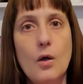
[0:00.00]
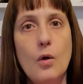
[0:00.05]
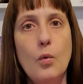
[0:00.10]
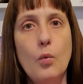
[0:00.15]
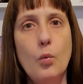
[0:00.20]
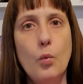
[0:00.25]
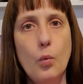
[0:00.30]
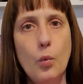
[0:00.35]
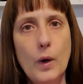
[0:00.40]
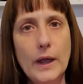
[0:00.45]

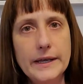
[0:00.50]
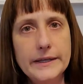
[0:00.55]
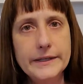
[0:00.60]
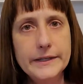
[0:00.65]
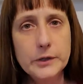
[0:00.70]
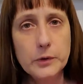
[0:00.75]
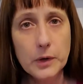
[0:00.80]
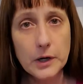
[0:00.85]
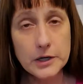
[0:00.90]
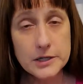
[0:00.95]
when
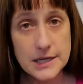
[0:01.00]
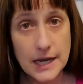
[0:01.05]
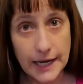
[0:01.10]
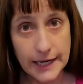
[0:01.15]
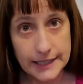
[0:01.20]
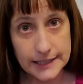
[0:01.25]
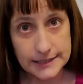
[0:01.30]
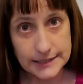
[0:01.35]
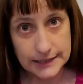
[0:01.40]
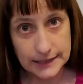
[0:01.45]
you are
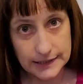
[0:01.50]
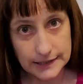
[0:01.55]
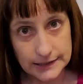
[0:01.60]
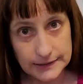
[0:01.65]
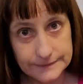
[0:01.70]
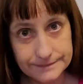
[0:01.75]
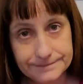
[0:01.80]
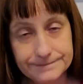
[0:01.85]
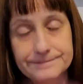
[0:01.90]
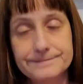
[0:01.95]
dieting,
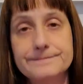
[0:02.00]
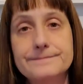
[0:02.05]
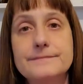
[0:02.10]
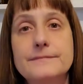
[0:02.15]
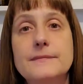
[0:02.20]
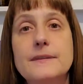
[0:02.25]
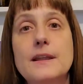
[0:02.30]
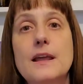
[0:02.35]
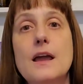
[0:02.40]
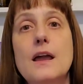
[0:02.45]

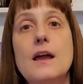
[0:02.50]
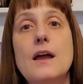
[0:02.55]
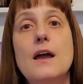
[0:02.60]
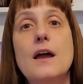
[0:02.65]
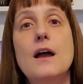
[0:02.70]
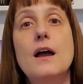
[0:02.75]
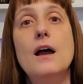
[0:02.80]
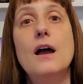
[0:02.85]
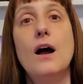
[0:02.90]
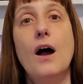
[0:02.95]

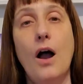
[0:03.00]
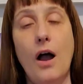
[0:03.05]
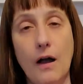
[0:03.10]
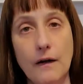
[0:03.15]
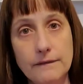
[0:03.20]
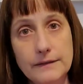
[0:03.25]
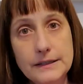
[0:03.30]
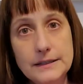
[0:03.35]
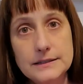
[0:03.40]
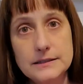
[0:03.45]

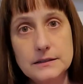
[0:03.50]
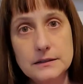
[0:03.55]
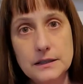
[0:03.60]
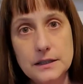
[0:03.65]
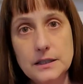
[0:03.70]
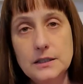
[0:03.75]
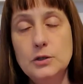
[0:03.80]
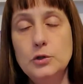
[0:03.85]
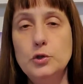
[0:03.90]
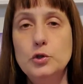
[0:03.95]

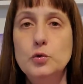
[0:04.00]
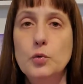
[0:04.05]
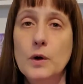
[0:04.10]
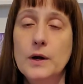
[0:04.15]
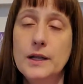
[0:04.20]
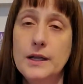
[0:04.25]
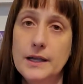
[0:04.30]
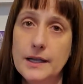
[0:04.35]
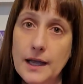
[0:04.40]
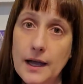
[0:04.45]
obviously you
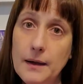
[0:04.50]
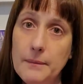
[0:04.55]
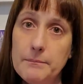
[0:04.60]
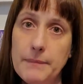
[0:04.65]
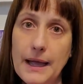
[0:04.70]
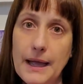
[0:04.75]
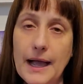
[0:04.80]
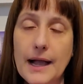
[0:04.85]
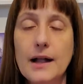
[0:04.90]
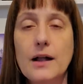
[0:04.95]
want to cut
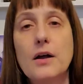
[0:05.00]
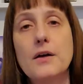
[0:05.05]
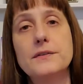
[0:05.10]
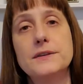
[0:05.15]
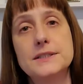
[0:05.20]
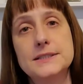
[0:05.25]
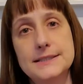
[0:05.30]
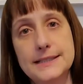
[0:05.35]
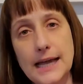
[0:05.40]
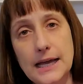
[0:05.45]
back on
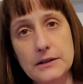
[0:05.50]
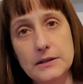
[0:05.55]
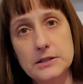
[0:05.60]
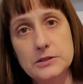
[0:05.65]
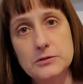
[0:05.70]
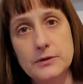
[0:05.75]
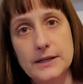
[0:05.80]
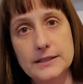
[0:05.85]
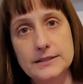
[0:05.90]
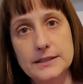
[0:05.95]
the salad
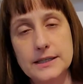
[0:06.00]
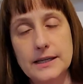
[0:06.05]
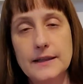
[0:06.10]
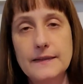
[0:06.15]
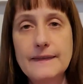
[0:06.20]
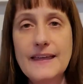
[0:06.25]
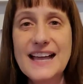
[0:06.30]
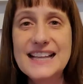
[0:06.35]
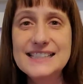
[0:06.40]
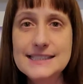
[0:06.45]
dressing,
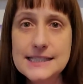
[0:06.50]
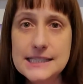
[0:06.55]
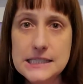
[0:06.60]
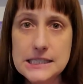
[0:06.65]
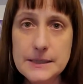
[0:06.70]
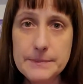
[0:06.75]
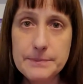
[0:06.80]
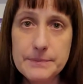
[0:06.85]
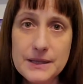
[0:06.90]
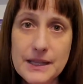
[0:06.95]
and that's the
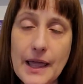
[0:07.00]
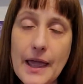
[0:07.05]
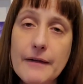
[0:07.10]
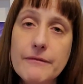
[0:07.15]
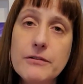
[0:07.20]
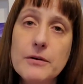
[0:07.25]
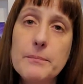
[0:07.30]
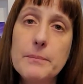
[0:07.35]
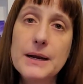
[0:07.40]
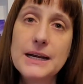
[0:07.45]
tip that
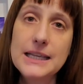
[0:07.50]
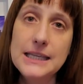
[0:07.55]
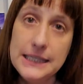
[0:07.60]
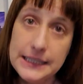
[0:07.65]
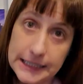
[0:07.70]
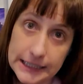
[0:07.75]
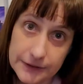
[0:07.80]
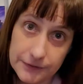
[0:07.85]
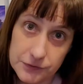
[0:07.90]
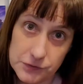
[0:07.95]
everybody
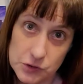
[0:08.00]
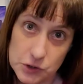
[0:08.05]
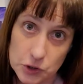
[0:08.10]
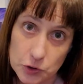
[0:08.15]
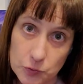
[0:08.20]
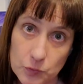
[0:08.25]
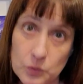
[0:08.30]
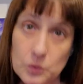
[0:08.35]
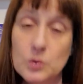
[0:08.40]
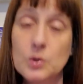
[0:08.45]
gives
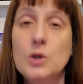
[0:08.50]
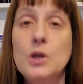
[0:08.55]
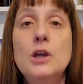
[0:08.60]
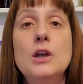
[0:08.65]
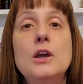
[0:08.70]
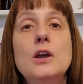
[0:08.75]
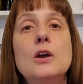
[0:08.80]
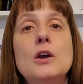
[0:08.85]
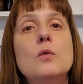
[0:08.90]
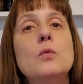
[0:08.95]
you.
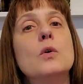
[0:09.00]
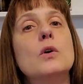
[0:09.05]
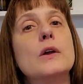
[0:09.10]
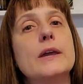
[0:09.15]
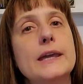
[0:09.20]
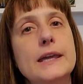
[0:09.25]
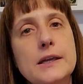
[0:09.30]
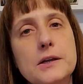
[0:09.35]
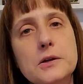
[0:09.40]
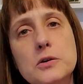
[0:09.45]
Well,
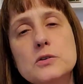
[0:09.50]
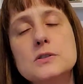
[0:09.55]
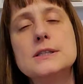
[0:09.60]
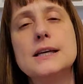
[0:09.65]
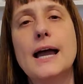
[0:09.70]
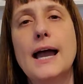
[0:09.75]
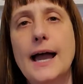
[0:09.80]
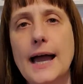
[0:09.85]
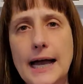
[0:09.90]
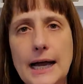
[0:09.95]
here's
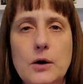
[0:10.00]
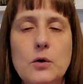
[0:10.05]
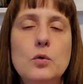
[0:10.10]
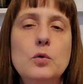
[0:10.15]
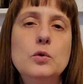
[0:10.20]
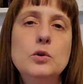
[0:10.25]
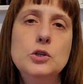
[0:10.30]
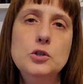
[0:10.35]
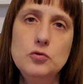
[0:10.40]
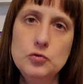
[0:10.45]

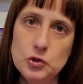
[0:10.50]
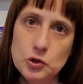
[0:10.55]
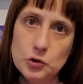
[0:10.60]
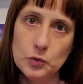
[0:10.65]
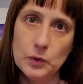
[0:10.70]
how you do